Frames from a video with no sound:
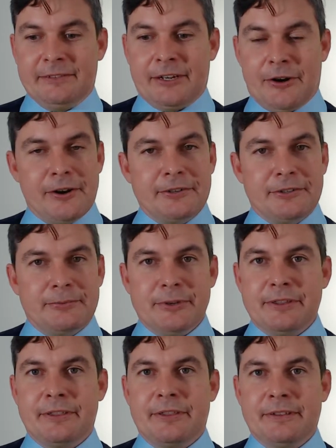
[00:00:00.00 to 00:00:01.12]
cards
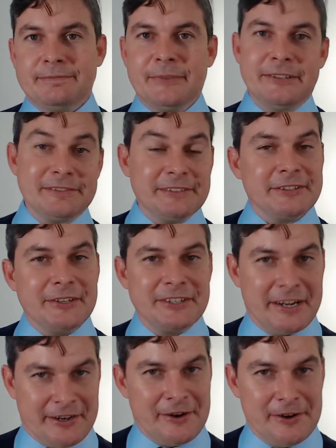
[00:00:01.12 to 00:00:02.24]
with, so it's
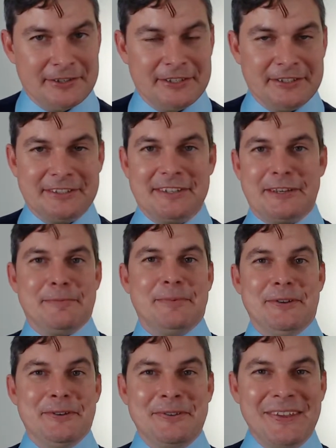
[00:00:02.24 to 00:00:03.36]
not cards because it's in the
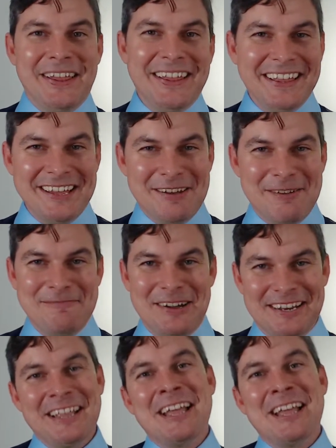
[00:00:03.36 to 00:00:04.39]
computer, but